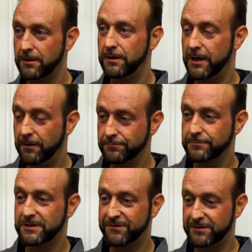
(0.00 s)
Yeah,
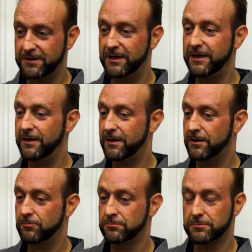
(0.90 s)
definitely.
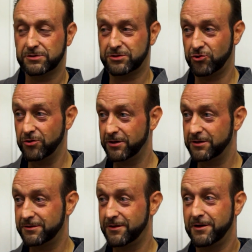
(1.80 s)

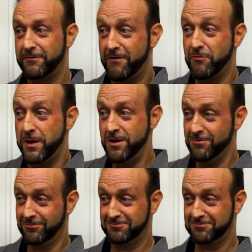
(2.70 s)
Stronger than I've ever been.